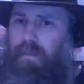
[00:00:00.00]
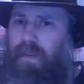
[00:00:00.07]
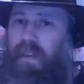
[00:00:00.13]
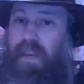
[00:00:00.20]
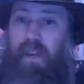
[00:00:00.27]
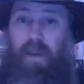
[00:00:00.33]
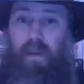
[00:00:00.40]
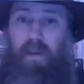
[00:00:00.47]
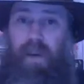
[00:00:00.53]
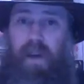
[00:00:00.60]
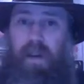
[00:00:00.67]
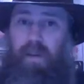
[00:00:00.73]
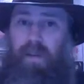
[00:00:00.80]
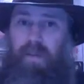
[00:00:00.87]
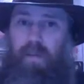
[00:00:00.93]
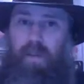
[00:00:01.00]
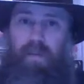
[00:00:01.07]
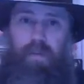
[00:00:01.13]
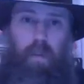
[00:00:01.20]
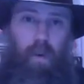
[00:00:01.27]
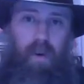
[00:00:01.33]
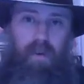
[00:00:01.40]
Kino titles, which
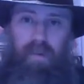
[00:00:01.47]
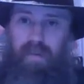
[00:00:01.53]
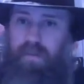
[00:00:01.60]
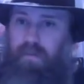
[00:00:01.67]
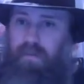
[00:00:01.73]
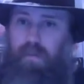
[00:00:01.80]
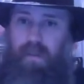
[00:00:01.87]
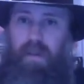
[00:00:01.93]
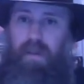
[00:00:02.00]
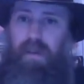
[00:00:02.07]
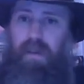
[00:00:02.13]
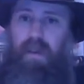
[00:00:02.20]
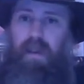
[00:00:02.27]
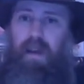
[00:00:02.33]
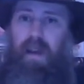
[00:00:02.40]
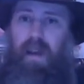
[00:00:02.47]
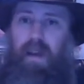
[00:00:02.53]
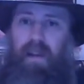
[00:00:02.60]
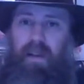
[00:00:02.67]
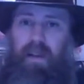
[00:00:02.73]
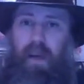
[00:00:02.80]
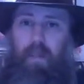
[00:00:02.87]
of course
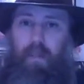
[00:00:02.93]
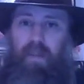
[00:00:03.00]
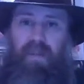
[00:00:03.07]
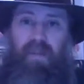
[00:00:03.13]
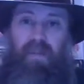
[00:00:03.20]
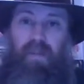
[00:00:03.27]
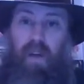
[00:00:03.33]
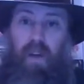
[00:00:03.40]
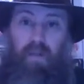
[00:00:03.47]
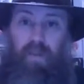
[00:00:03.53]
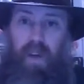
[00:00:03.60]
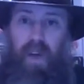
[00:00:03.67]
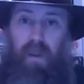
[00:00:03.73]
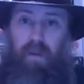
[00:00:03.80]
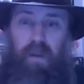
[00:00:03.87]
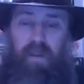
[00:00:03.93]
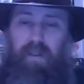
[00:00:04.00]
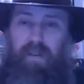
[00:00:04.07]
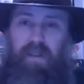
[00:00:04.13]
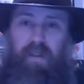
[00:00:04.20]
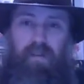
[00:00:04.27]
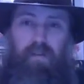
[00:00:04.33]
encompasses all
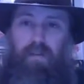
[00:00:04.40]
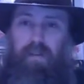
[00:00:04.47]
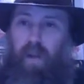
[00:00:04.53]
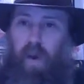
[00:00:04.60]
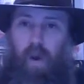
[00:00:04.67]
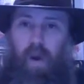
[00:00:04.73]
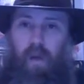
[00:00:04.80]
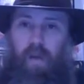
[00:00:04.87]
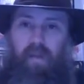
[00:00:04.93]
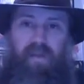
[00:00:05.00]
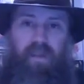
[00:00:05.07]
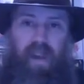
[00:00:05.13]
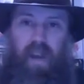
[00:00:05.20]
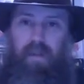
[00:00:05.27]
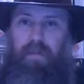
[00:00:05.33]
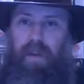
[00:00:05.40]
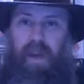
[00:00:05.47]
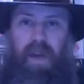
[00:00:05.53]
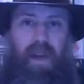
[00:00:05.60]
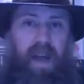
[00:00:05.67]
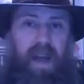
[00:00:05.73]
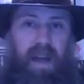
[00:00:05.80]
genres, horror,
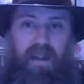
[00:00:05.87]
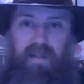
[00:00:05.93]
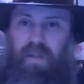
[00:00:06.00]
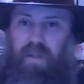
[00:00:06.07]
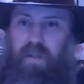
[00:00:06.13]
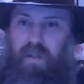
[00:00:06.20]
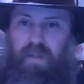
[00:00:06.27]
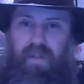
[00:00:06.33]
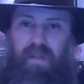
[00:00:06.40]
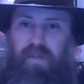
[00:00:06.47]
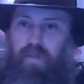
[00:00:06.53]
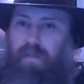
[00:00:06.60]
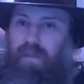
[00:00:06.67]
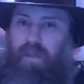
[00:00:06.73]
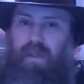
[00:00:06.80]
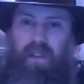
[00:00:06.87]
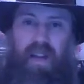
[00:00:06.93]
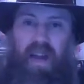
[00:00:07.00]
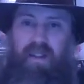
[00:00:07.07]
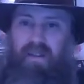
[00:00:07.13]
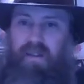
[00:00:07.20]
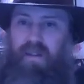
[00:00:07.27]
sci-fi, action, just
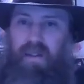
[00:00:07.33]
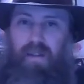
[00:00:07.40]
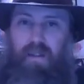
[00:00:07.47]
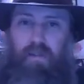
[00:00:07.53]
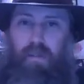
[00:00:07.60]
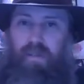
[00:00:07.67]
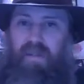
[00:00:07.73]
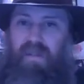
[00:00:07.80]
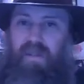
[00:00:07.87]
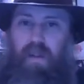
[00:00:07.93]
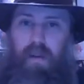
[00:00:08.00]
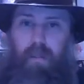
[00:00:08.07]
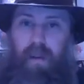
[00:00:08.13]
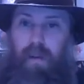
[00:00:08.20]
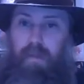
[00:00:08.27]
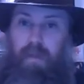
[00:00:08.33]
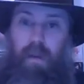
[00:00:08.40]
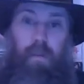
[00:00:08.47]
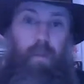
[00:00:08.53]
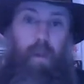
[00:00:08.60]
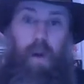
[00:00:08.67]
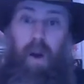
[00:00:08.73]
classic cinema,
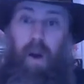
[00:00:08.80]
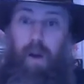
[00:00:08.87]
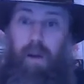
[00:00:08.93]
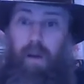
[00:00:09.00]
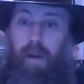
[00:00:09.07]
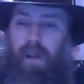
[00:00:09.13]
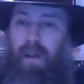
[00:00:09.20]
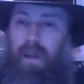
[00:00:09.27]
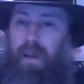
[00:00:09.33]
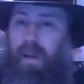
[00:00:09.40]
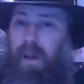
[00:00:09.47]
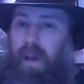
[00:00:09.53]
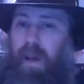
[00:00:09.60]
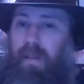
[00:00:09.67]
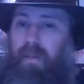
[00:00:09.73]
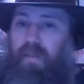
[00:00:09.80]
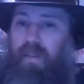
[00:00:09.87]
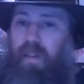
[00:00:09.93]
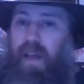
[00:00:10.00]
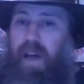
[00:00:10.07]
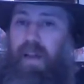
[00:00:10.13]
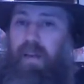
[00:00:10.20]
film noir. There's a
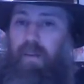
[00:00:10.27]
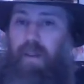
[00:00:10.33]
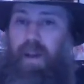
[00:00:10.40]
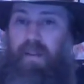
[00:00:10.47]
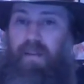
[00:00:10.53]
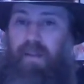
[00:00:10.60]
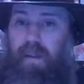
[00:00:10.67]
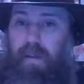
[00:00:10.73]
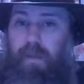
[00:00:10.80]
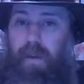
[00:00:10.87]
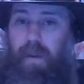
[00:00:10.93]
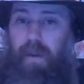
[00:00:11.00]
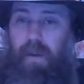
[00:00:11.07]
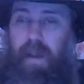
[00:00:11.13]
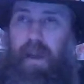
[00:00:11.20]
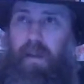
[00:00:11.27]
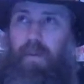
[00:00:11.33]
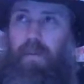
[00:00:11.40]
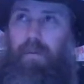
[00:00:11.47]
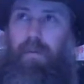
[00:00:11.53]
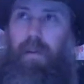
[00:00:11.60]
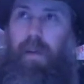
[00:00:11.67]
lot of great stuff there. A lot
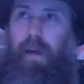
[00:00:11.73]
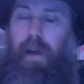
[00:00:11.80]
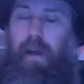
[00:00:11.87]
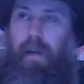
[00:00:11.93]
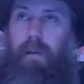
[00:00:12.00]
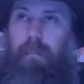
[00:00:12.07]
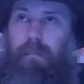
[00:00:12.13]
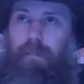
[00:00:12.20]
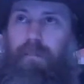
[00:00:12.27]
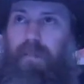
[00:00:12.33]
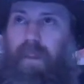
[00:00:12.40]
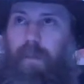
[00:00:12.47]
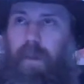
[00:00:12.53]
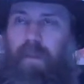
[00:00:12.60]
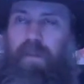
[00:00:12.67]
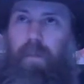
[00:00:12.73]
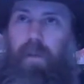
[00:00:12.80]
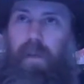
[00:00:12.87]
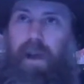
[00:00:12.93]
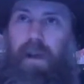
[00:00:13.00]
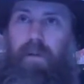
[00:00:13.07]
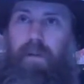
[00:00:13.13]
of they've also
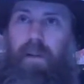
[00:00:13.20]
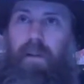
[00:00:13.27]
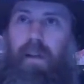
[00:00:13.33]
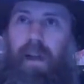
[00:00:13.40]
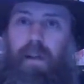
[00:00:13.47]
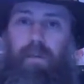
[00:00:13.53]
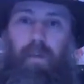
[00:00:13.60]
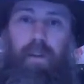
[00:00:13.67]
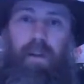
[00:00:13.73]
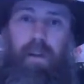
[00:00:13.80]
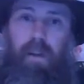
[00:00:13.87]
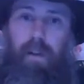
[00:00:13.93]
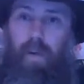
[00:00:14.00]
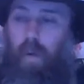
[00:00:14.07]
put out a lot of really good